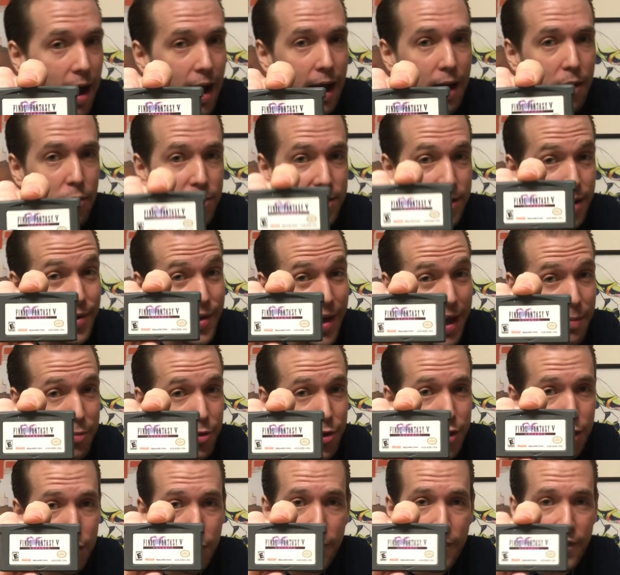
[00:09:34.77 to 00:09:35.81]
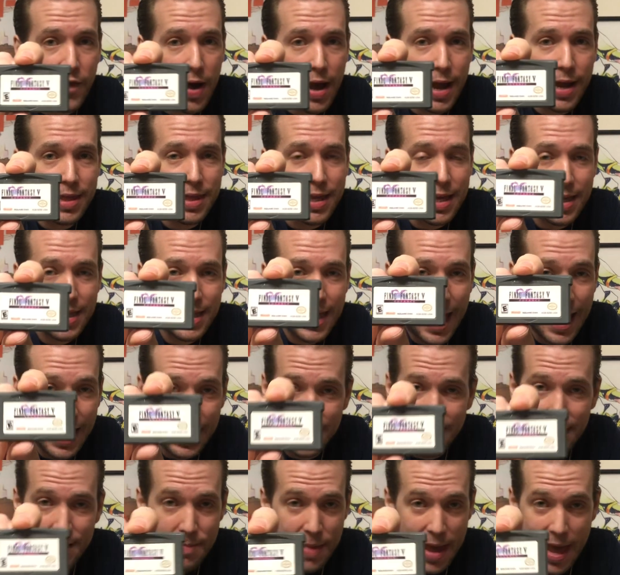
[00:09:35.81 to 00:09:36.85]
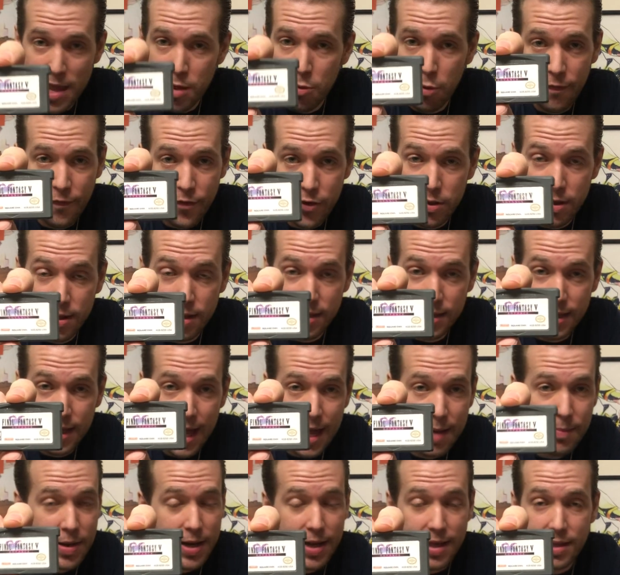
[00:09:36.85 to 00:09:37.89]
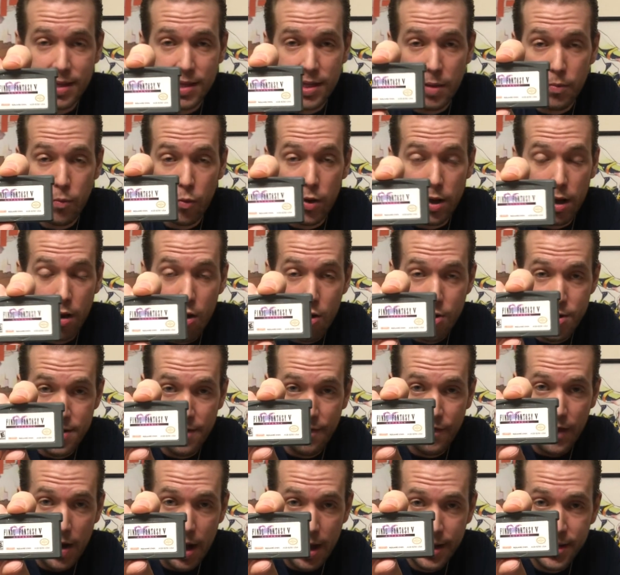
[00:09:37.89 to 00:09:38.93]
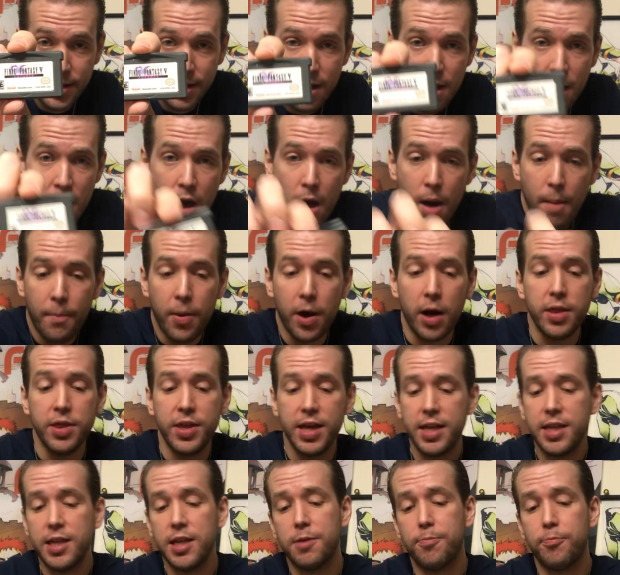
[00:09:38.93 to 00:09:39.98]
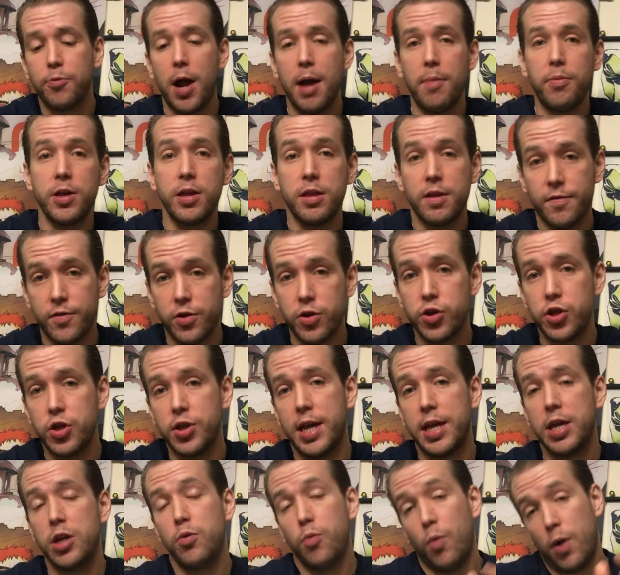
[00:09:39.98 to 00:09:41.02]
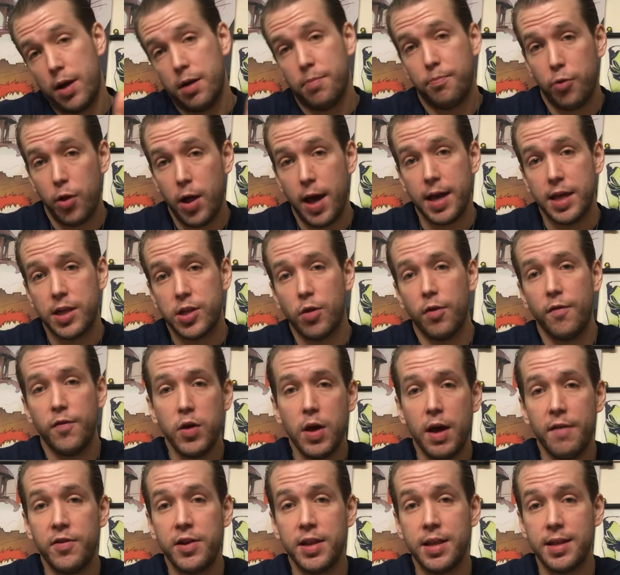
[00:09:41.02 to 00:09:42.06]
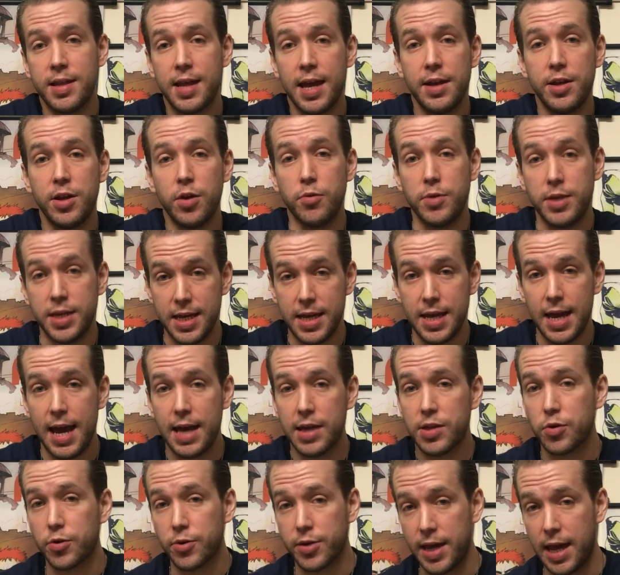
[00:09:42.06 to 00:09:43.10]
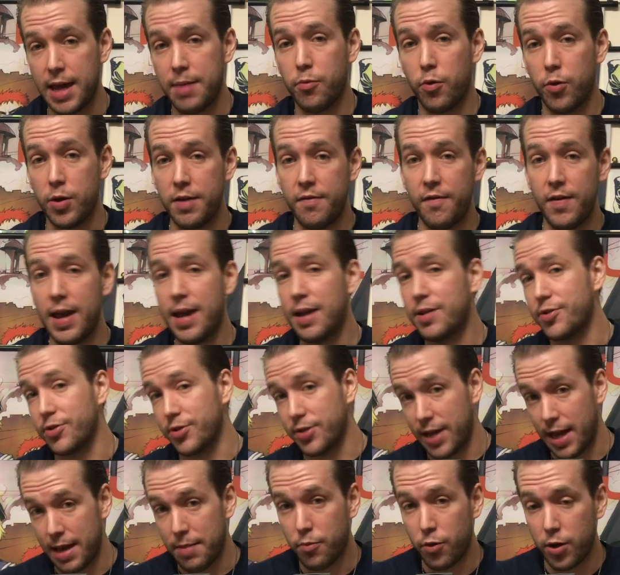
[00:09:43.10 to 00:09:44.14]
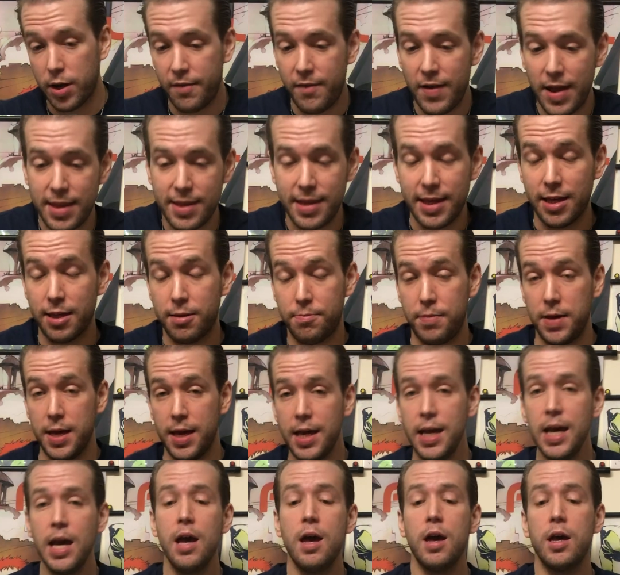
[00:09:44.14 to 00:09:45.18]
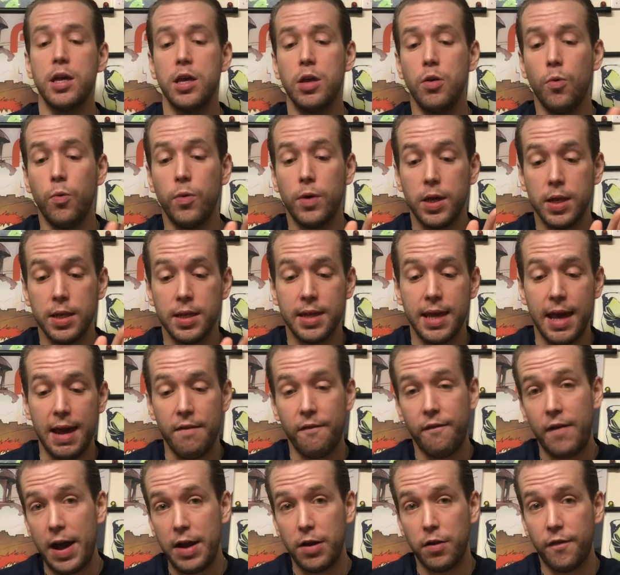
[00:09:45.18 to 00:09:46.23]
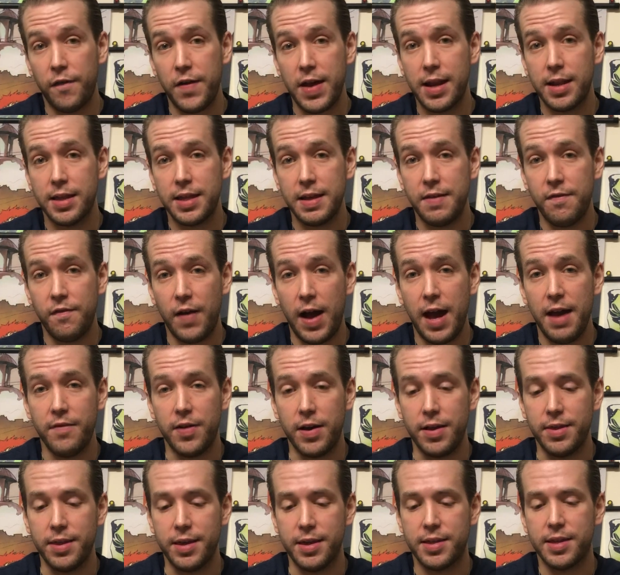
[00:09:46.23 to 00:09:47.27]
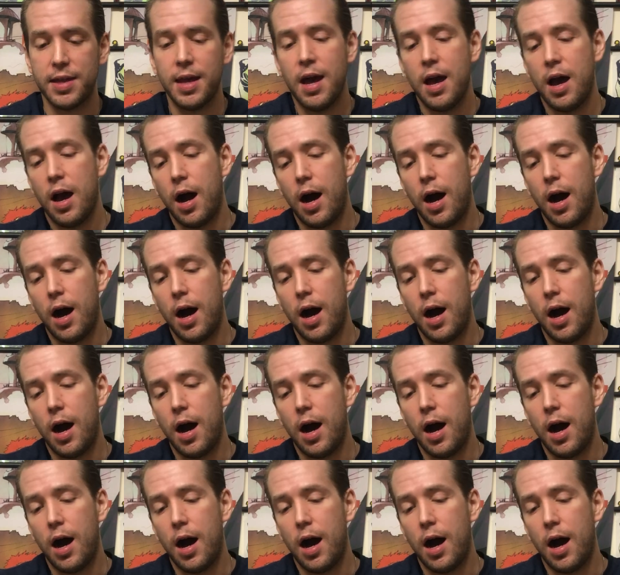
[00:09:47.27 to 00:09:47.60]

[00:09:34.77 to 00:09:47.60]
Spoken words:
I was unable to find the case and manual for this game. It is somewhat hard to find, but this is probably the version that you'd want to play. So if you have a Nintendo DS or Game Boy Advance or Game Boy Advance SP, you can get Final Fantasy V on this.